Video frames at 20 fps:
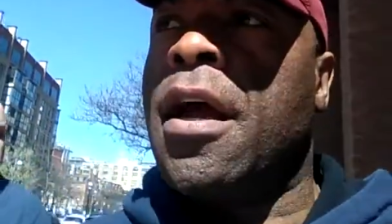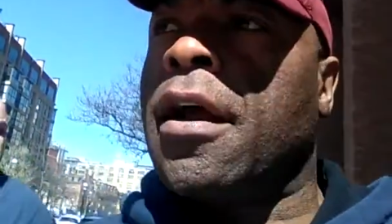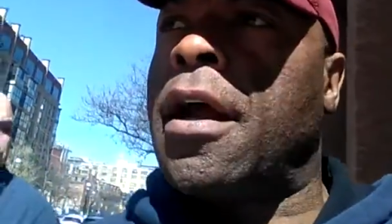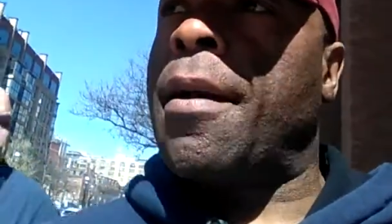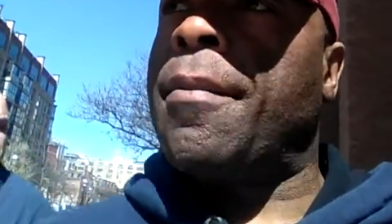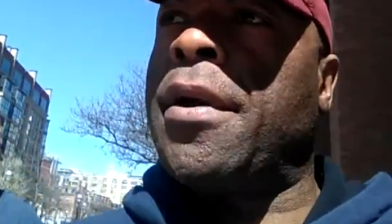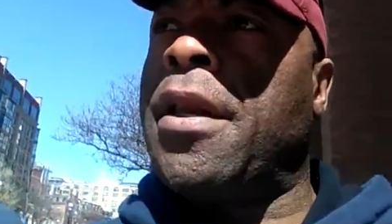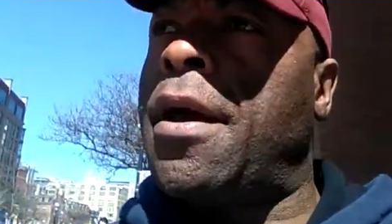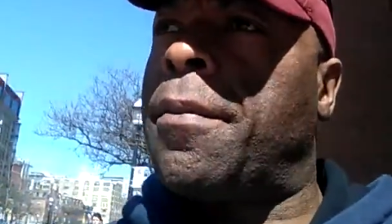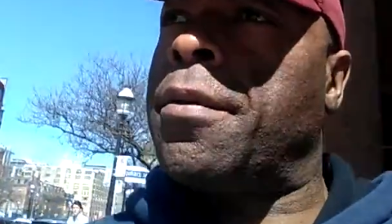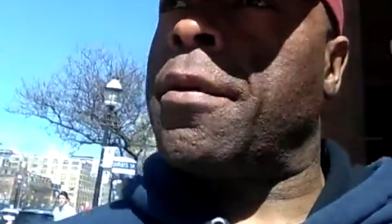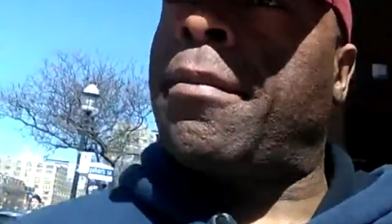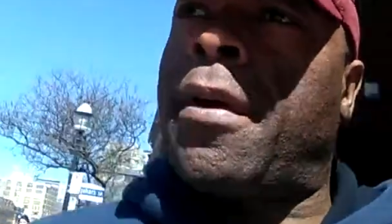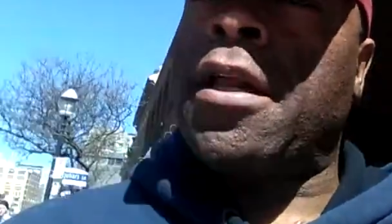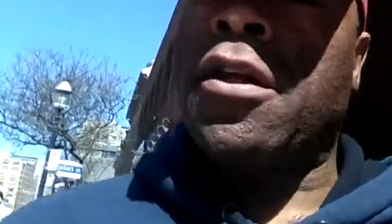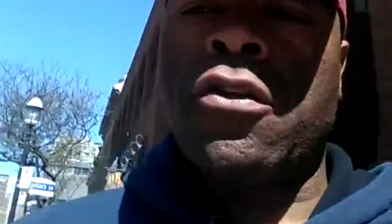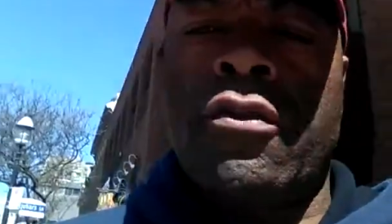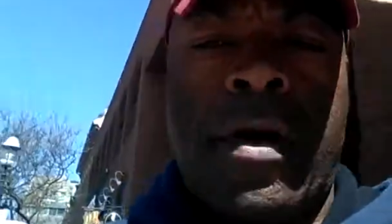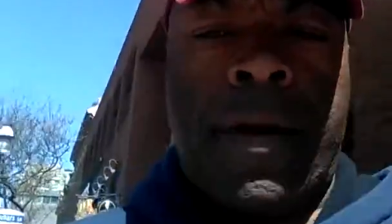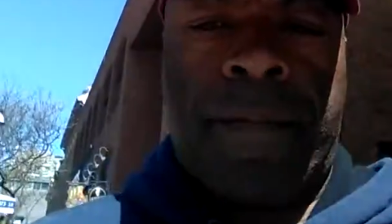Coming up in
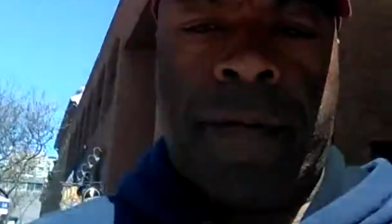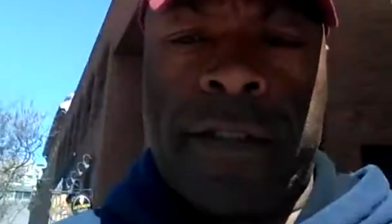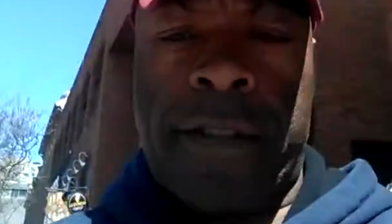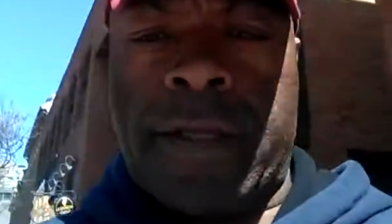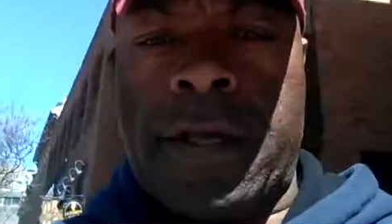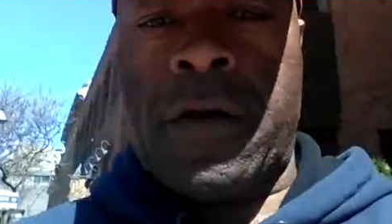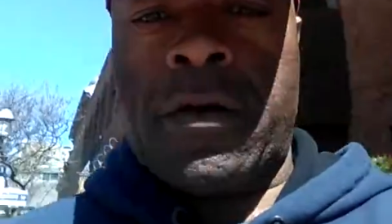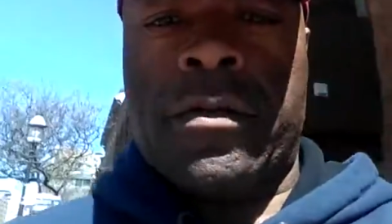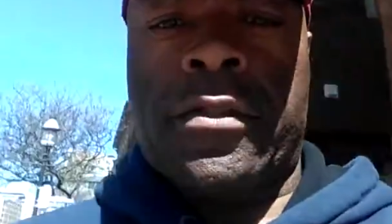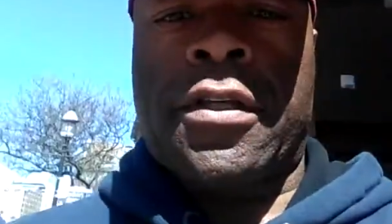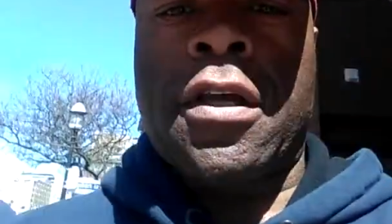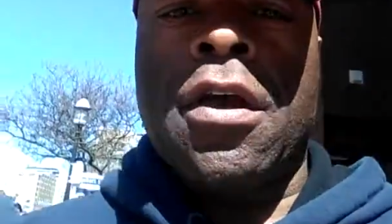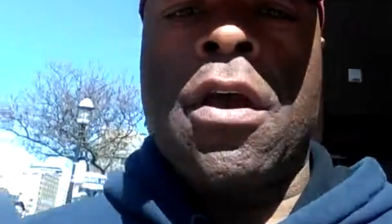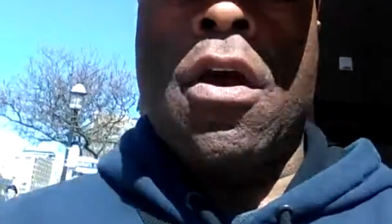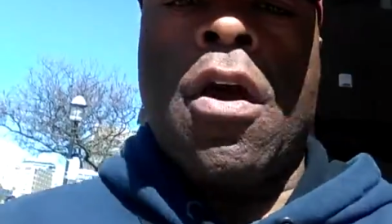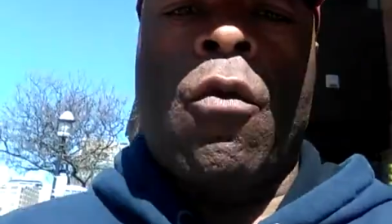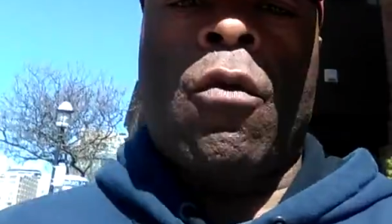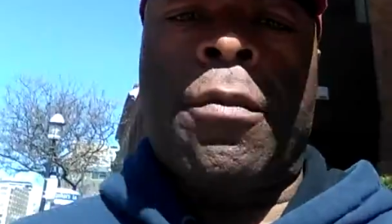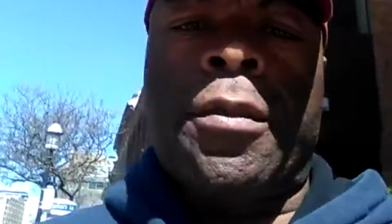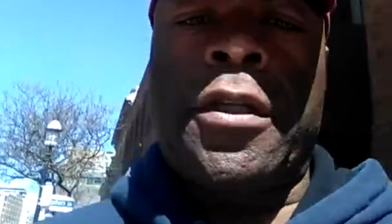my new episodes,
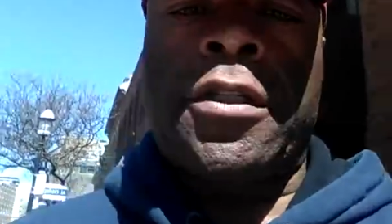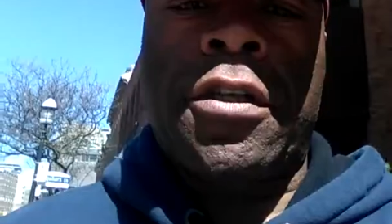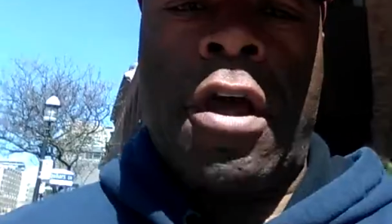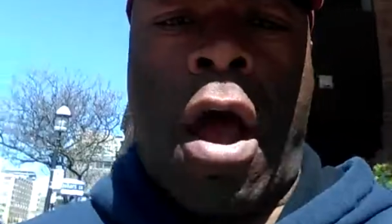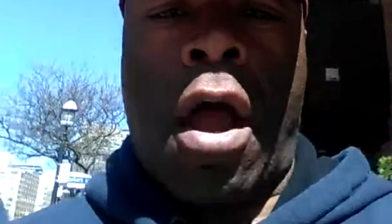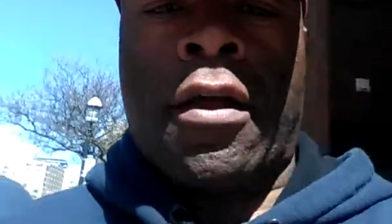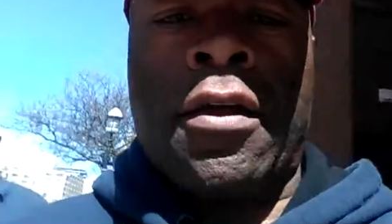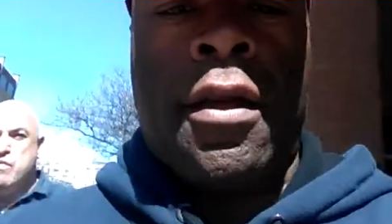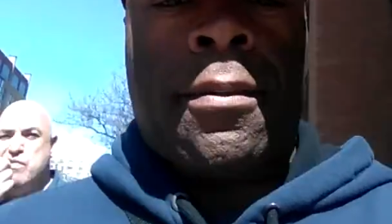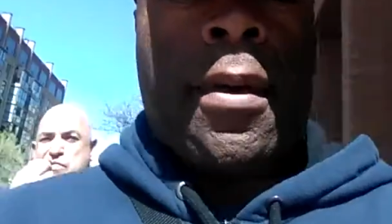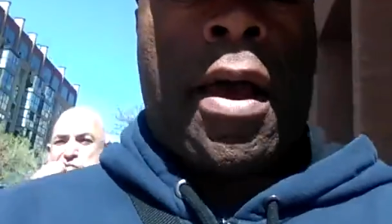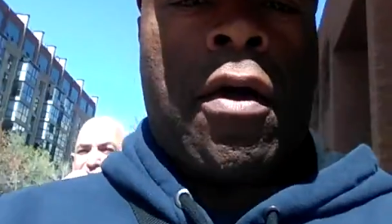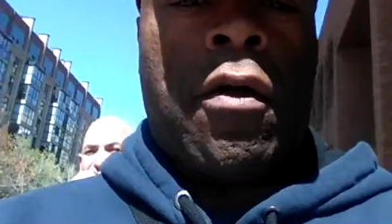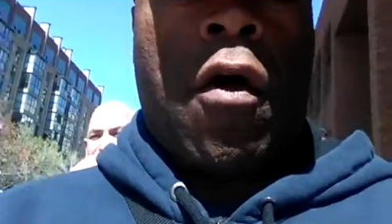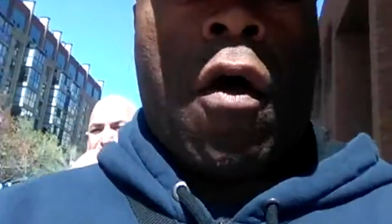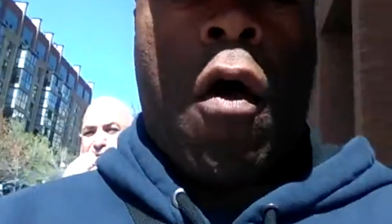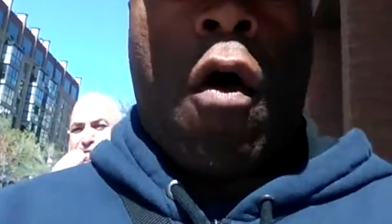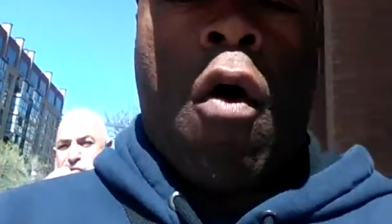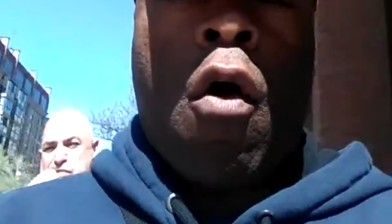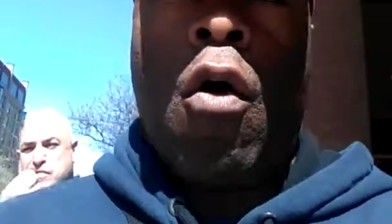we'll be talking
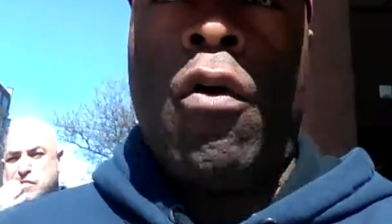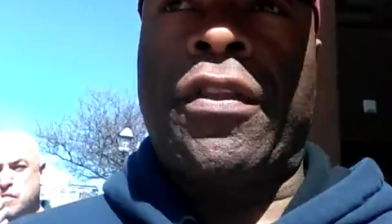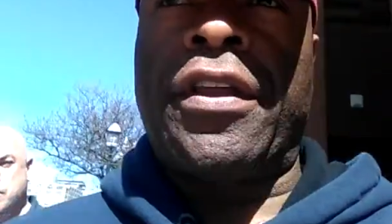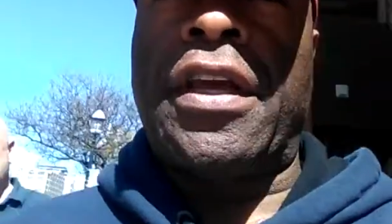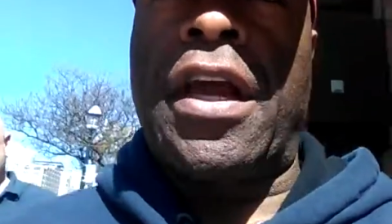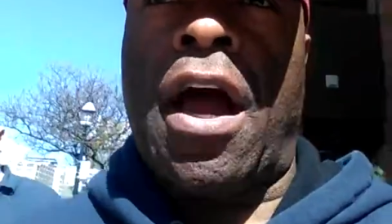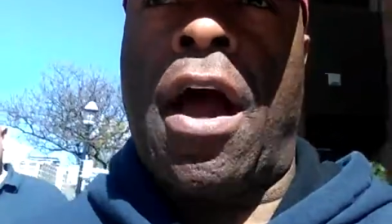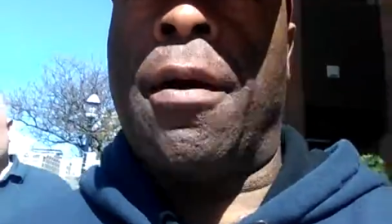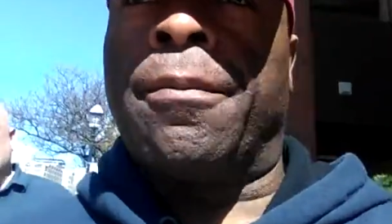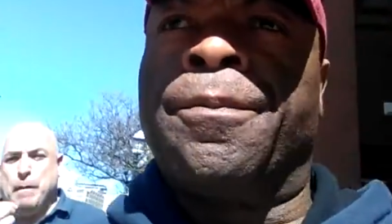about all the